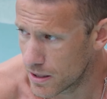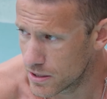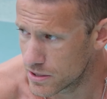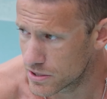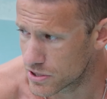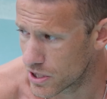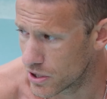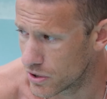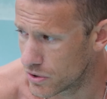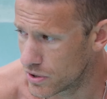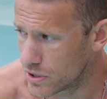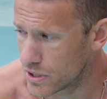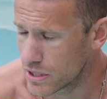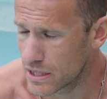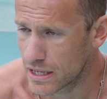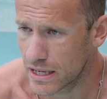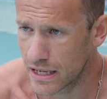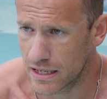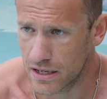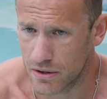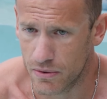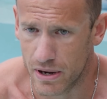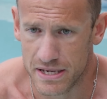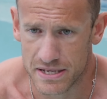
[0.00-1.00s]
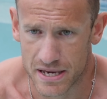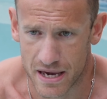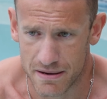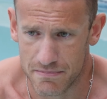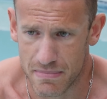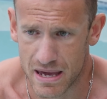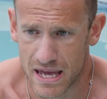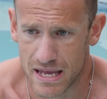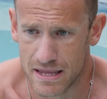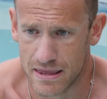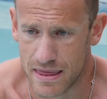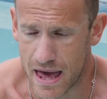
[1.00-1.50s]
So, anyways, I
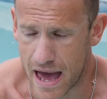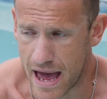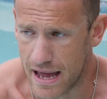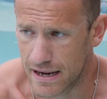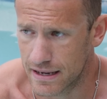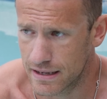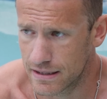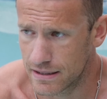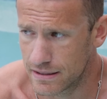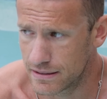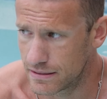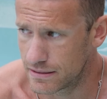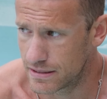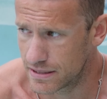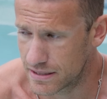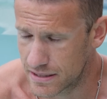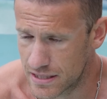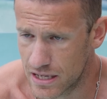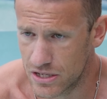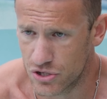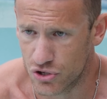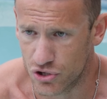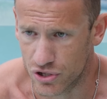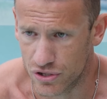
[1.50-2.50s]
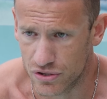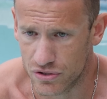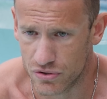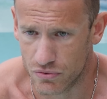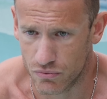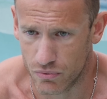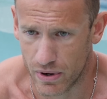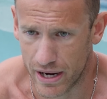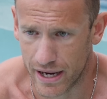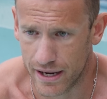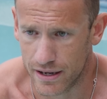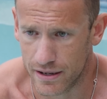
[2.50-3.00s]
made that decision to
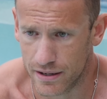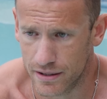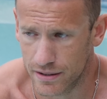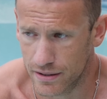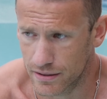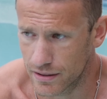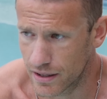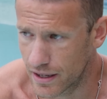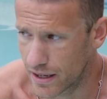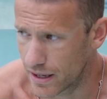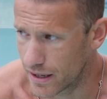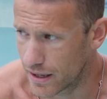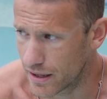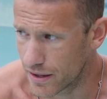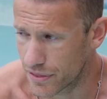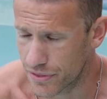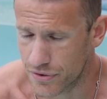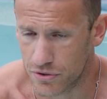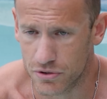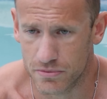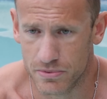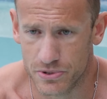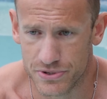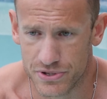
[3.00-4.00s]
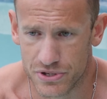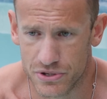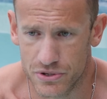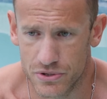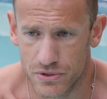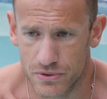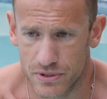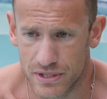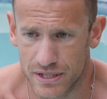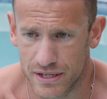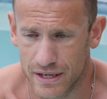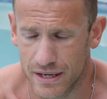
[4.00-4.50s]
wear uh, a thermal
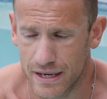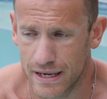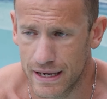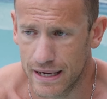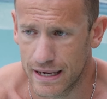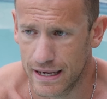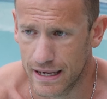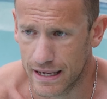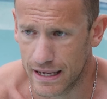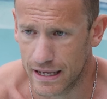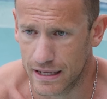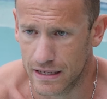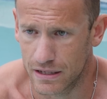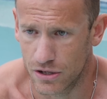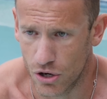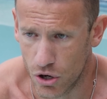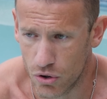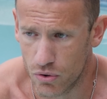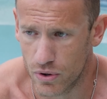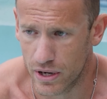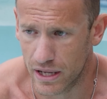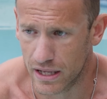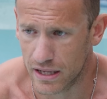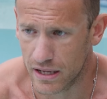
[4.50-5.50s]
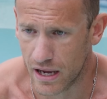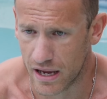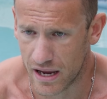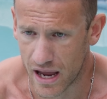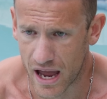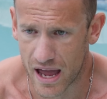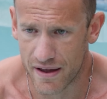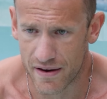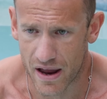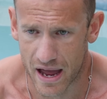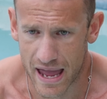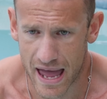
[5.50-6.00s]
suit, knowing I
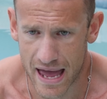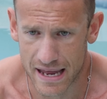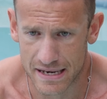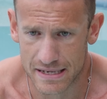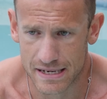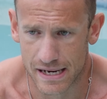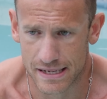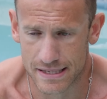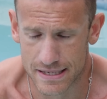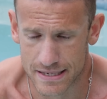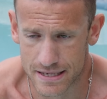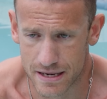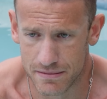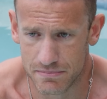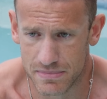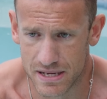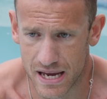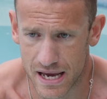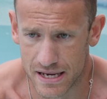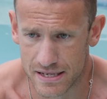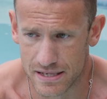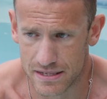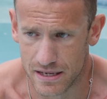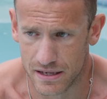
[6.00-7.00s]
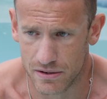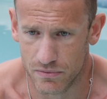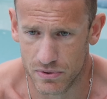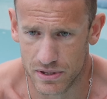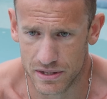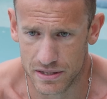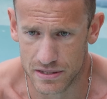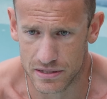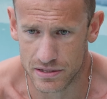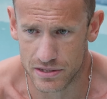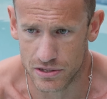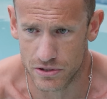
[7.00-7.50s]
had I had done some testing with
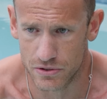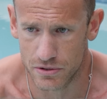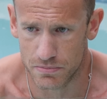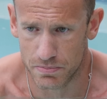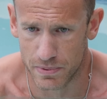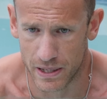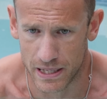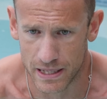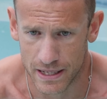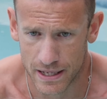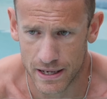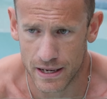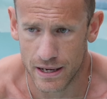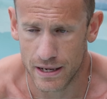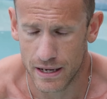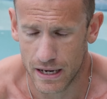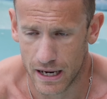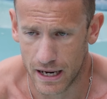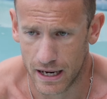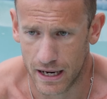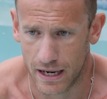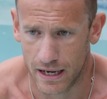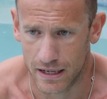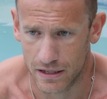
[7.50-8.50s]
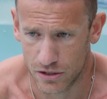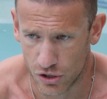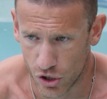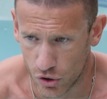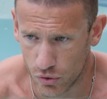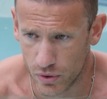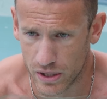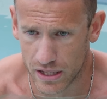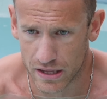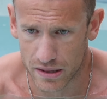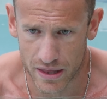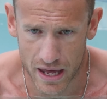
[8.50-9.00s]
the suit, but uh,
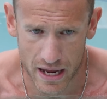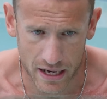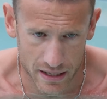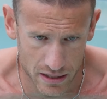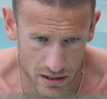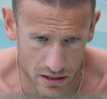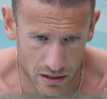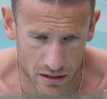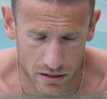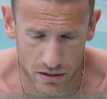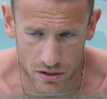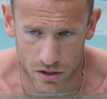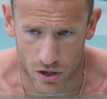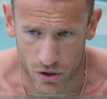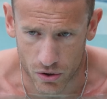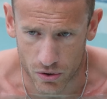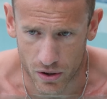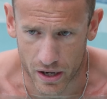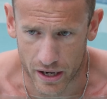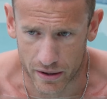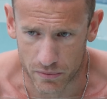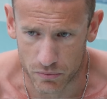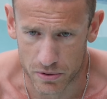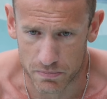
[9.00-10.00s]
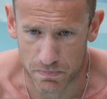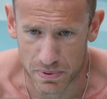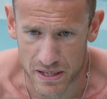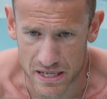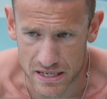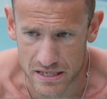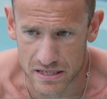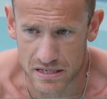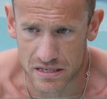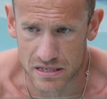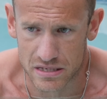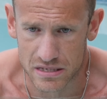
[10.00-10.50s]
knowing that you know I would
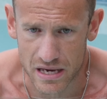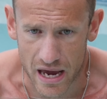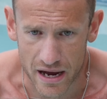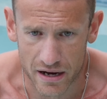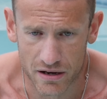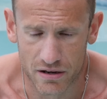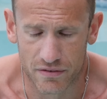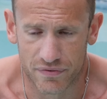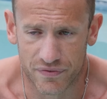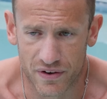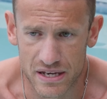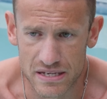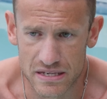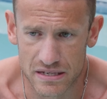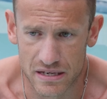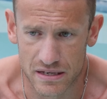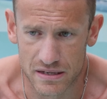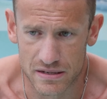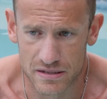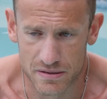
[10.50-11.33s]
be sacrificing